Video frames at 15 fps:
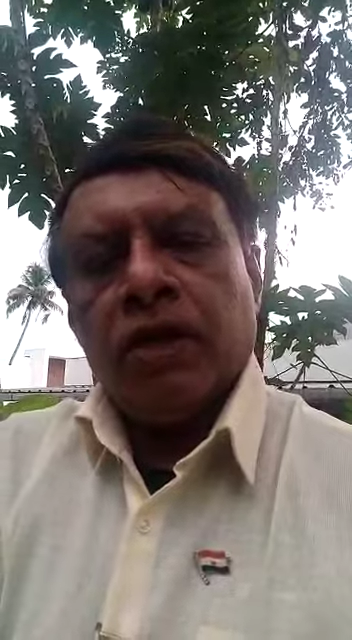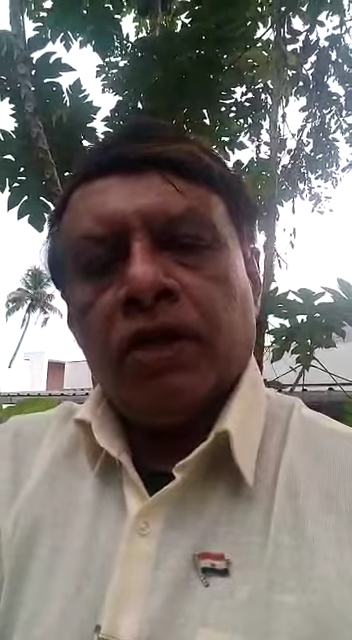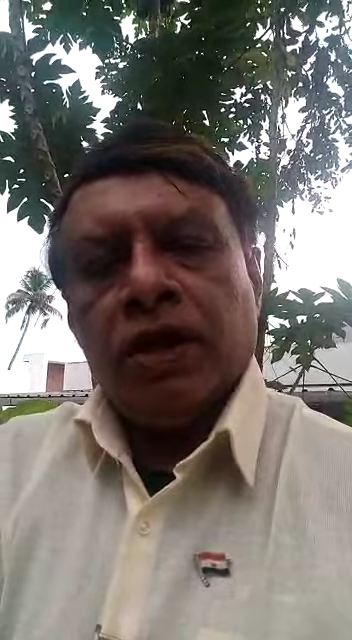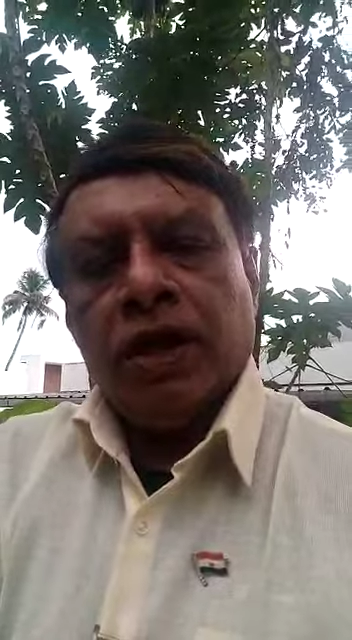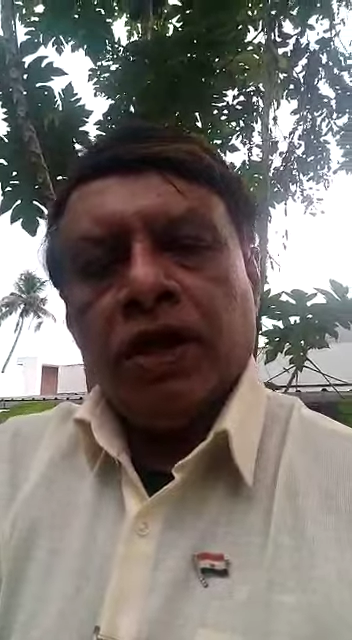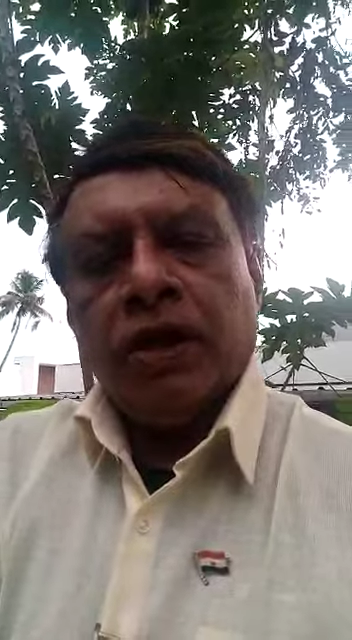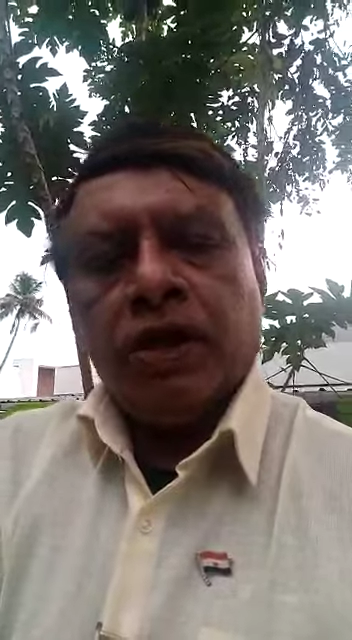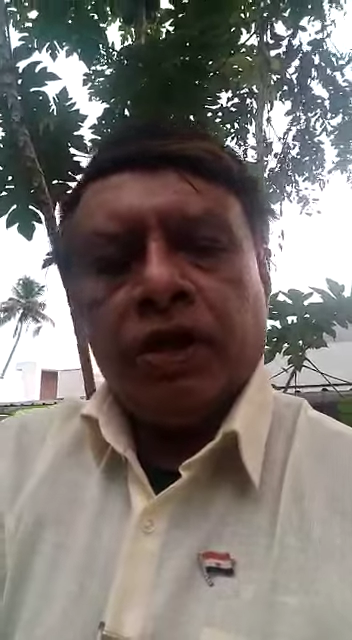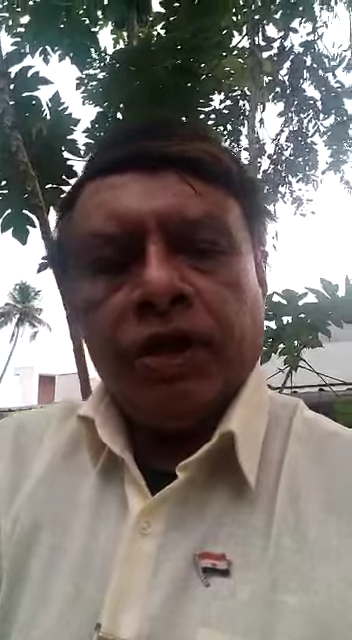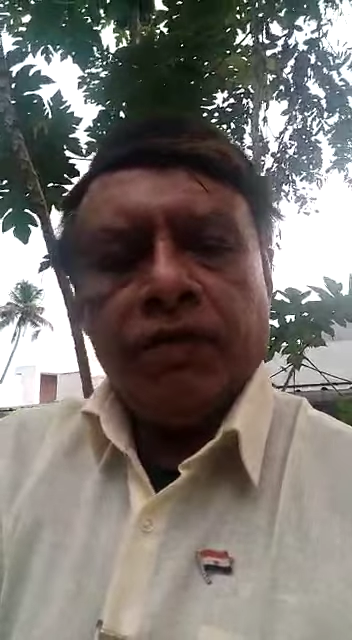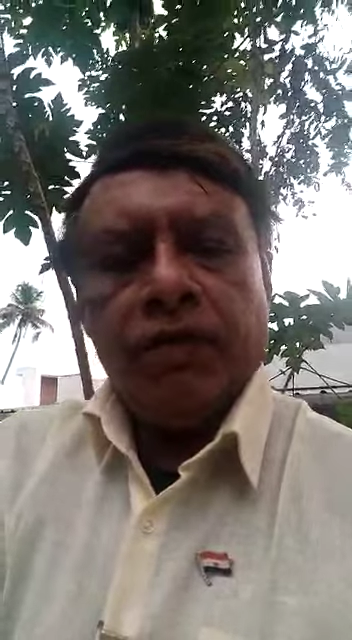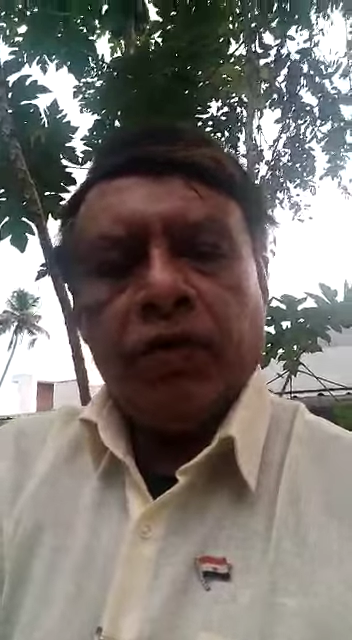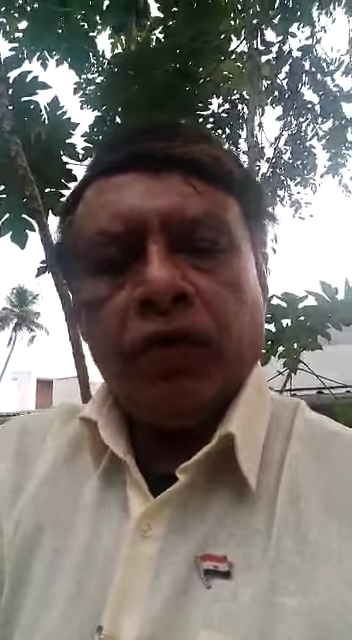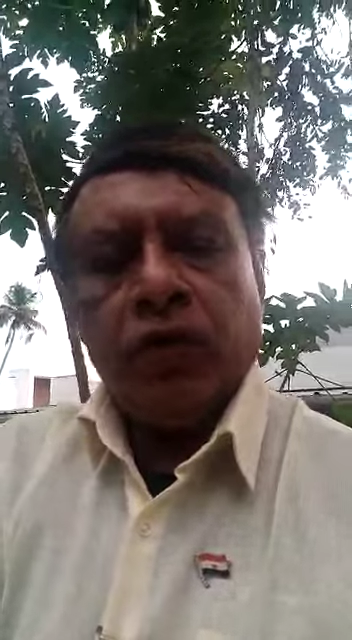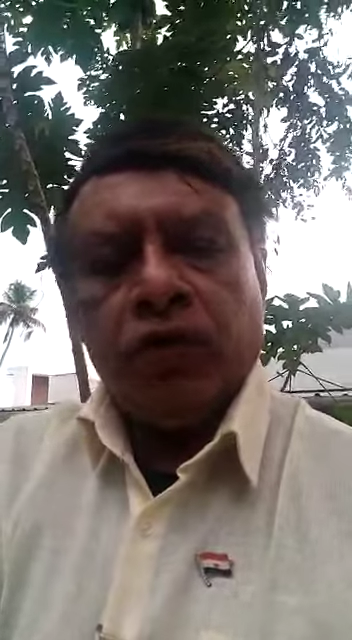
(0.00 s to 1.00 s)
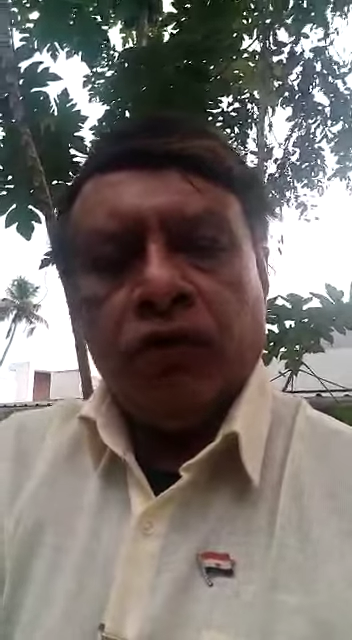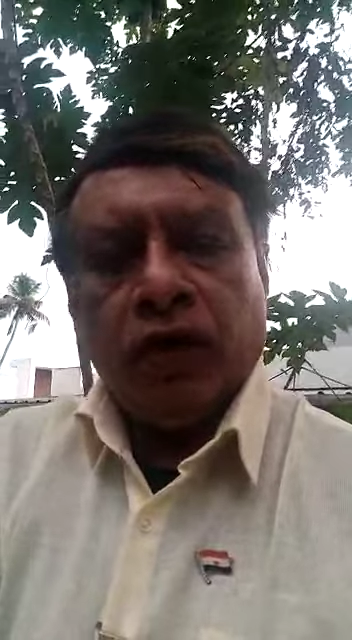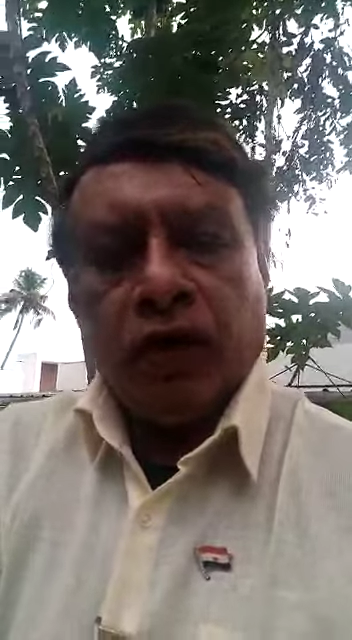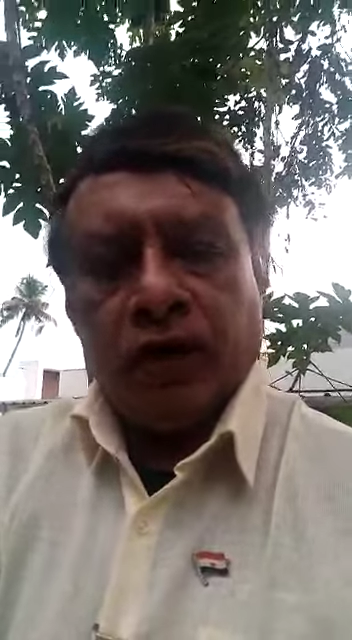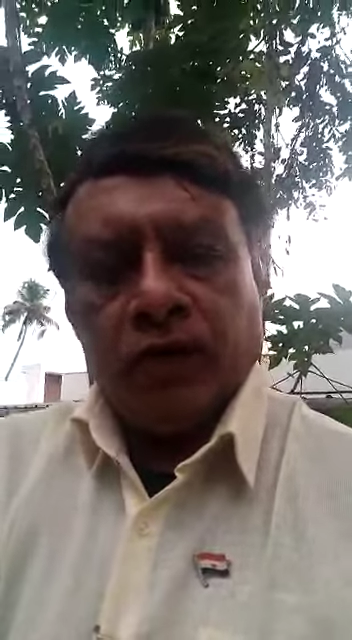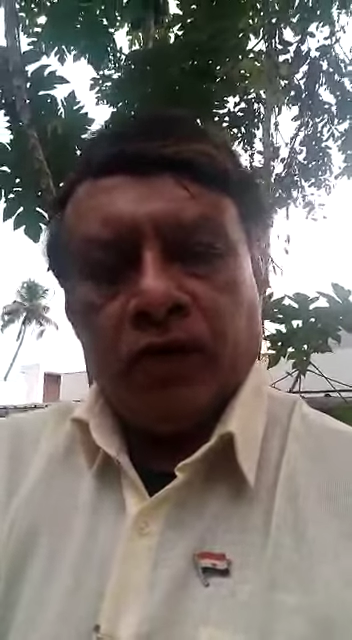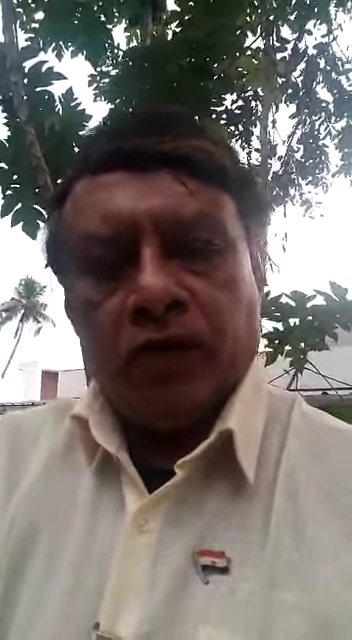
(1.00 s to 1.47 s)
change shape so
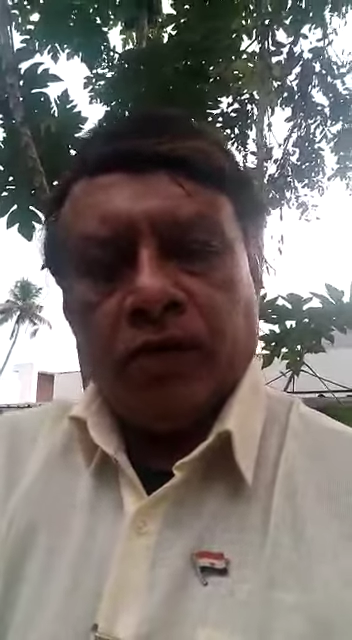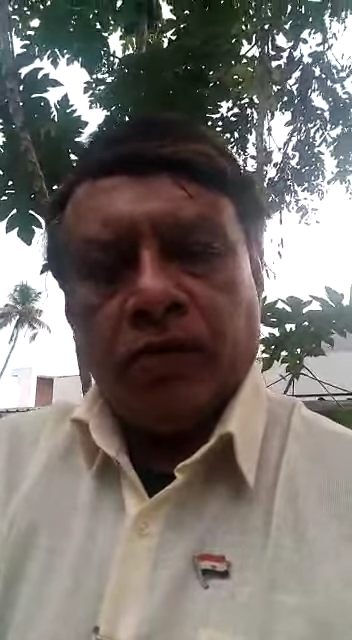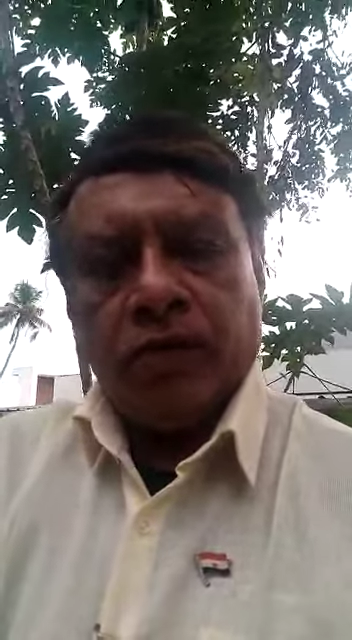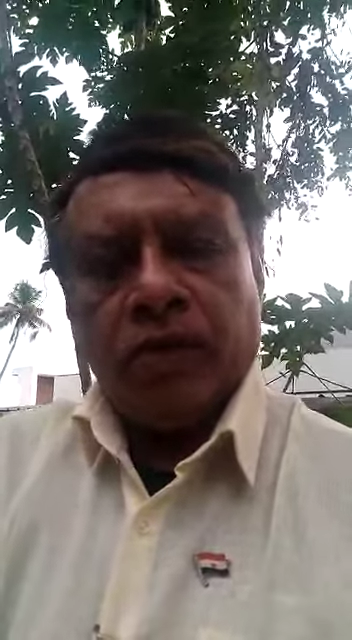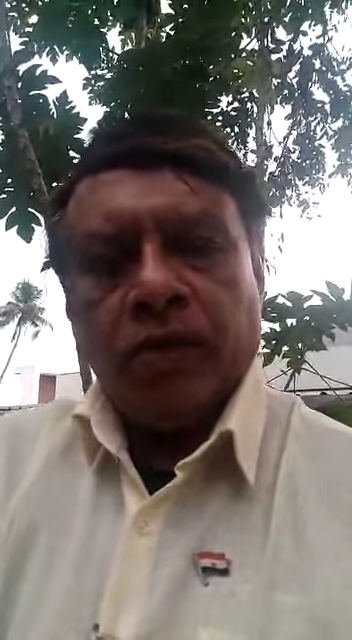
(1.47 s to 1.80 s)
fast